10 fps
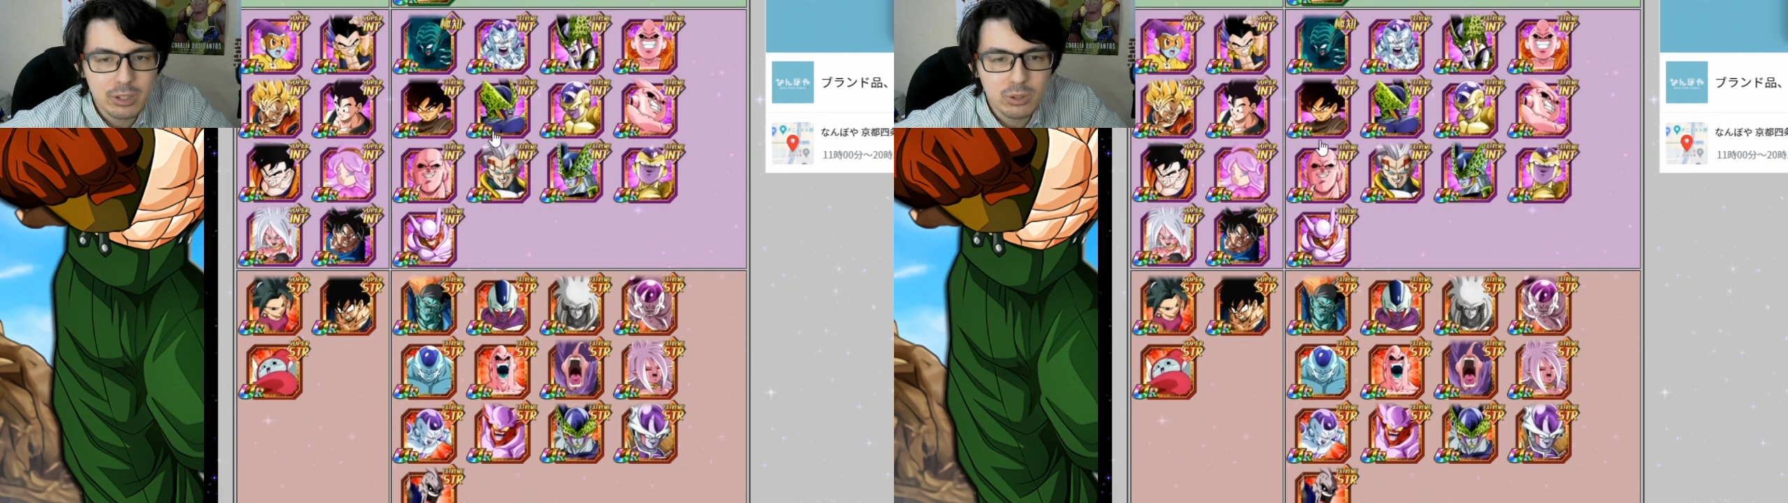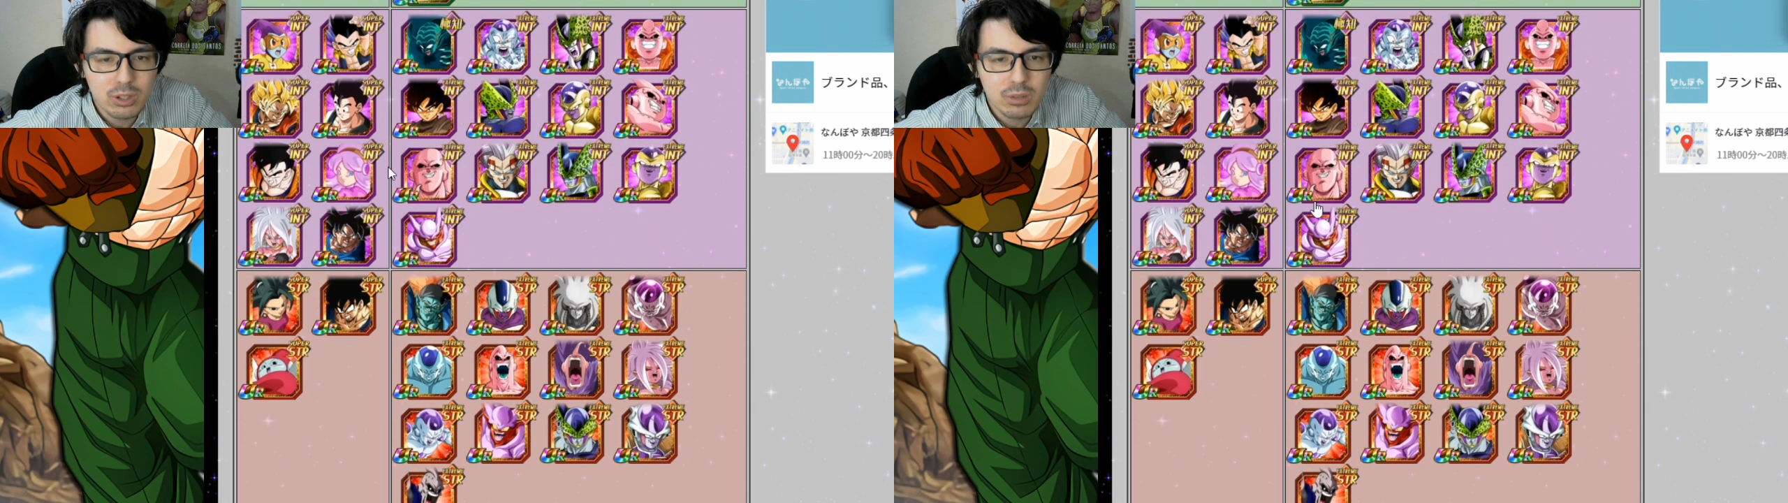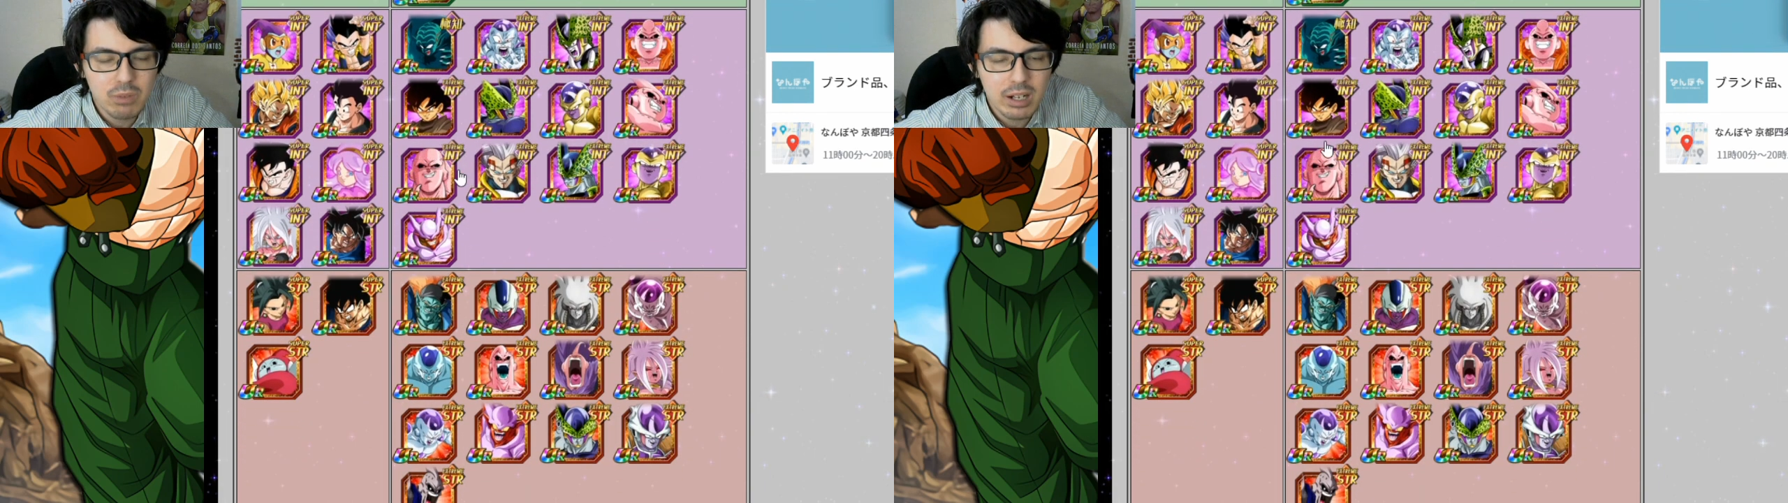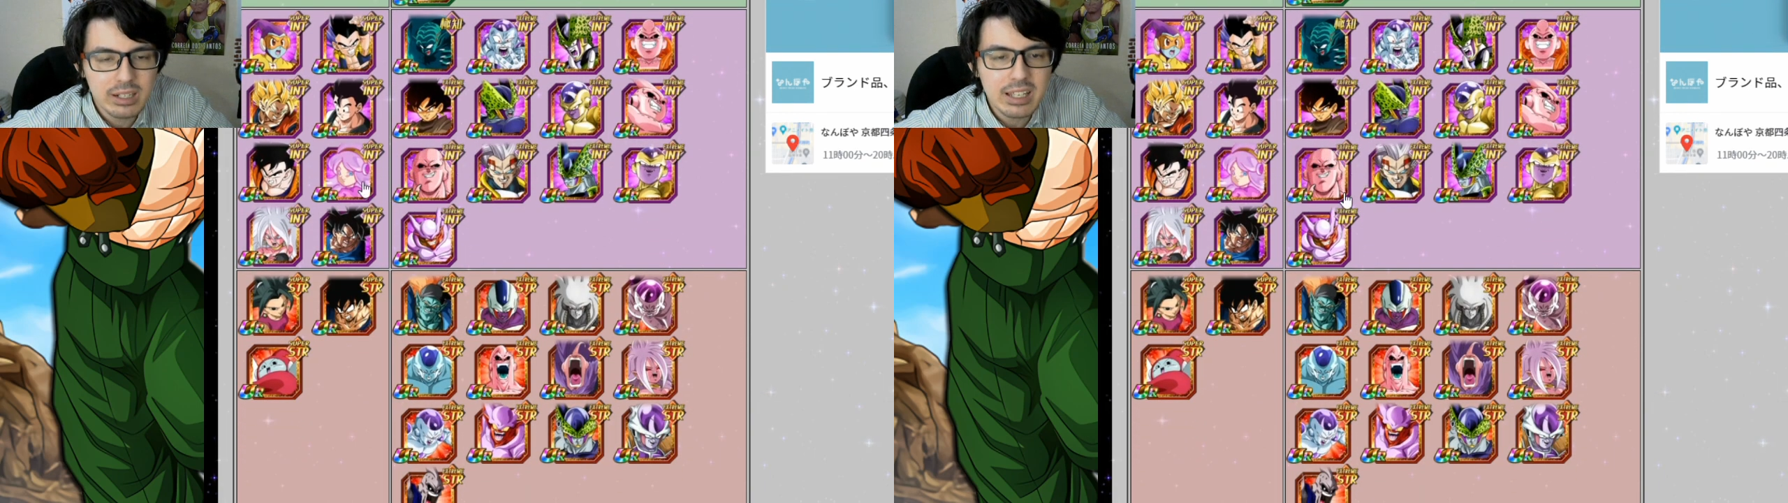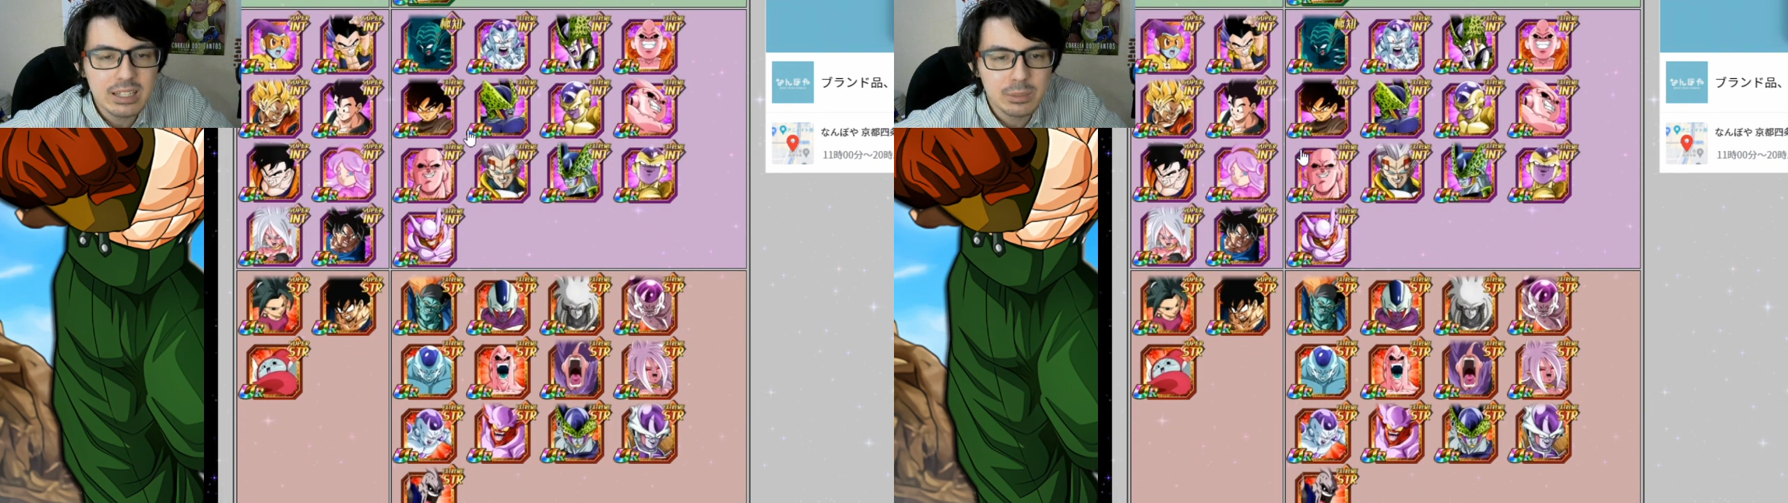but you could run
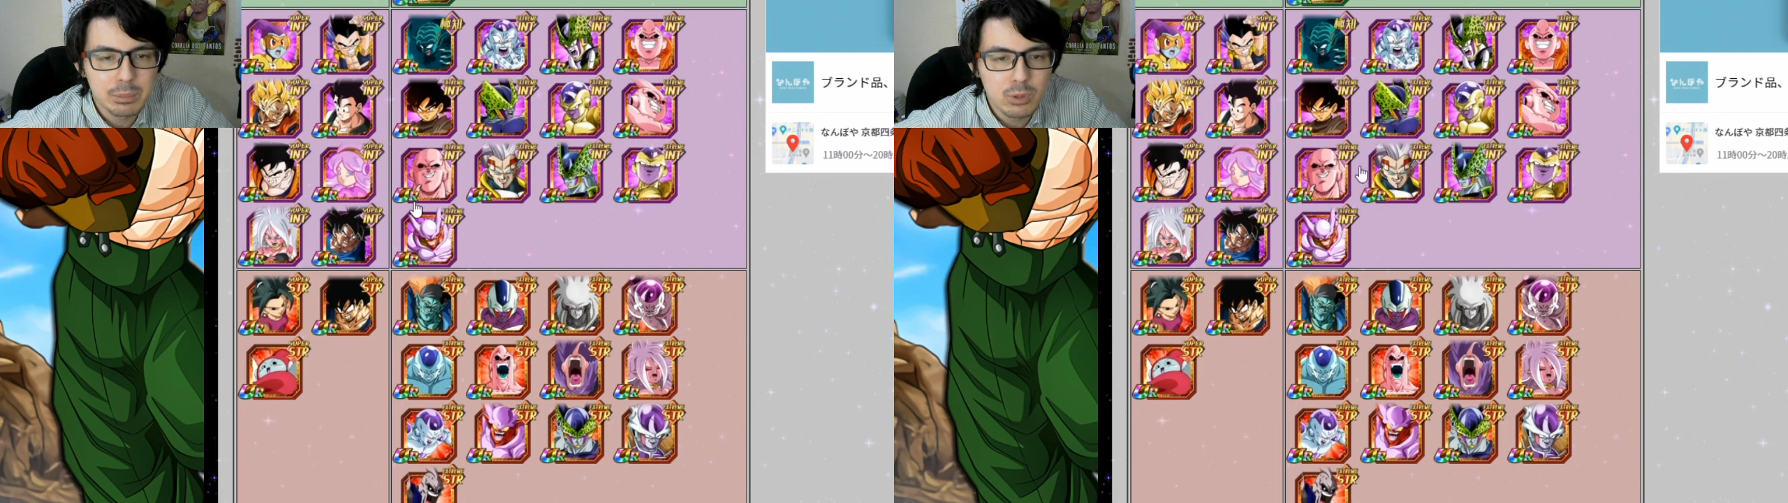into